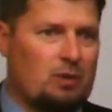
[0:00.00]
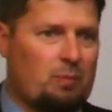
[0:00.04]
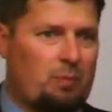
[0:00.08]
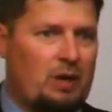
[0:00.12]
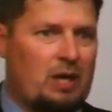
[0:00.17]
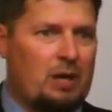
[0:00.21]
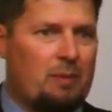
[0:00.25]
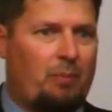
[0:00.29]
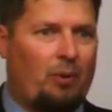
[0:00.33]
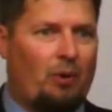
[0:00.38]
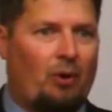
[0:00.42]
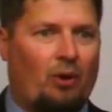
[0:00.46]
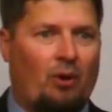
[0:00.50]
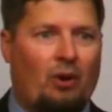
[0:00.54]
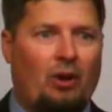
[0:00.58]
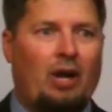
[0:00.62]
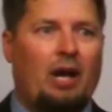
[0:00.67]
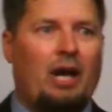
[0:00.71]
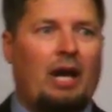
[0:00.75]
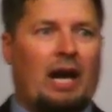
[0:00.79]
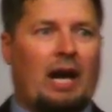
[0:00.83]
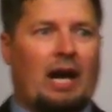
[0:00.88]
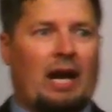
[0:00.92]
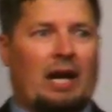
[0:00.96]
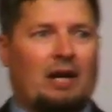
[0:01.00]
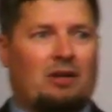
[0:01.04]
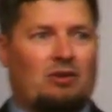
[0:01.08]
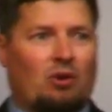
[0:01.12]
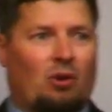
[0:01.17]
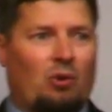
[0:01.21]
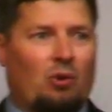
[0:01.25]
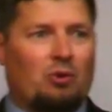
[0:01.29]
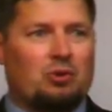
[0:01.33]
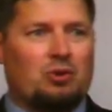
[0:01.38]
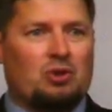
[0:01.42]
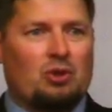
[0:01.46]
people and I
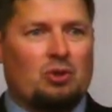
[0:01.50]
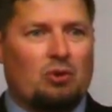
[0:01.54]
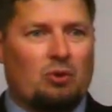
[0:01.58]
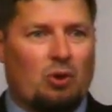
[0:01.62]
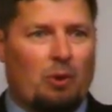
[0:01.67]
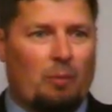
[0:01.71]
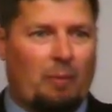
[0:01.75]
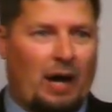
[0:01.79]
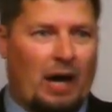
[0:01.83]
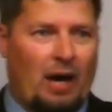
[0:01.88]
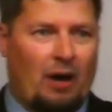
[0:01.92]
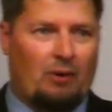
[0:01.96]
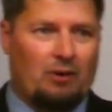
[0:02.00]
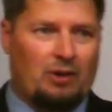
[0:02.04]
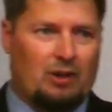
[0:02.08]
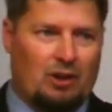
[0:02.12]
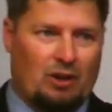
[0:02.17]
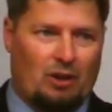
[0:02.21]
told you about,